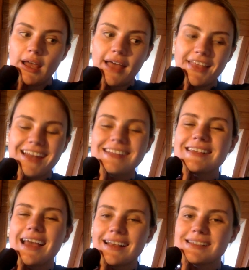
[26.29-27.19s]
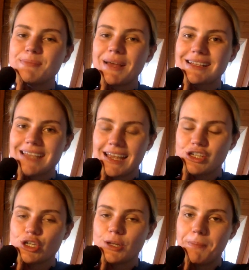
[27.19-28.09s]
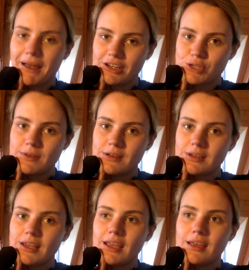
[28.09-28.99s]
and that is expectation management